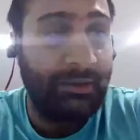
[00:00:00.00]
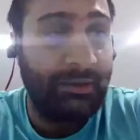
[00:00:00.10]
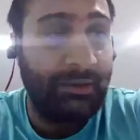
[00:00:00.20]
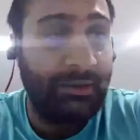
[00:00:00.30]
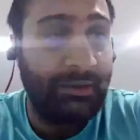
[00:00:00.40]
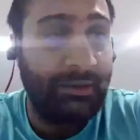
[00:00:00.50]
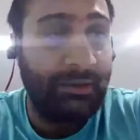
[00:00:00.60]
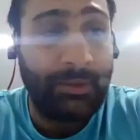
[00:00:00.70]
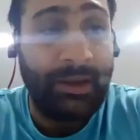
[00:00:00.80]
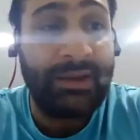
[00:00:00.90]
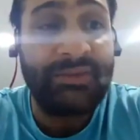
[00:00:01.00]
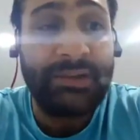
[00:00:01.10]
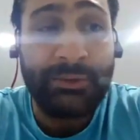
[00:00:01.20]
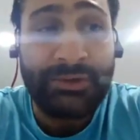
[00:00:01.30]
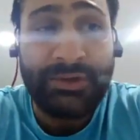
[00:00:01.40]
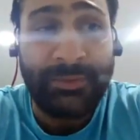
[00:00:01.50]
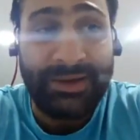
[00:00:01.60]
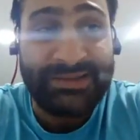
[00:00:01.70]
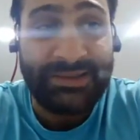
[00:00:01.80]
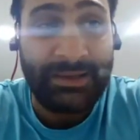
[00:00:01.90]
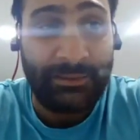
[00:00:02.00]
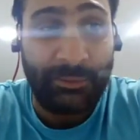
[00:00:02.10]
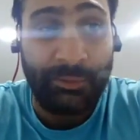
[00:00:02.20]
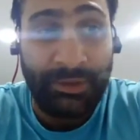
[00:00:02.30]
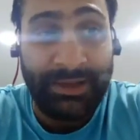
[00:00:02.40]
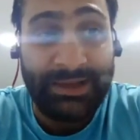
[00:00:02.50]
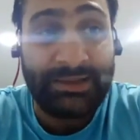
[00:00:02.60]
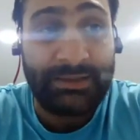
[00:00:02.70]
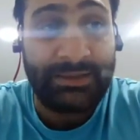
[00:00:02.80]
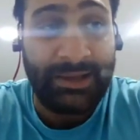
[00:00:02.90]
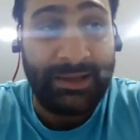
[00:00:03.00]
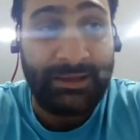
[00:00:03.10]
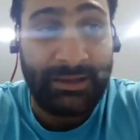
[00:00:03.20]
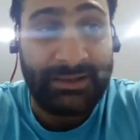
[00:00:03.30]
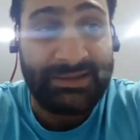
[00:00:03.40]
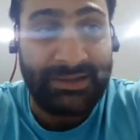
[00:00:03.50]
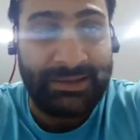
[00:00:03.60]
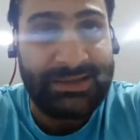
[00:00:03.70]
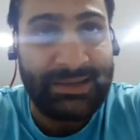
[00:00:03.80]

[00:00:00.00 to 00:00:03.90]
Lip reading: These things, even YouTube will get like it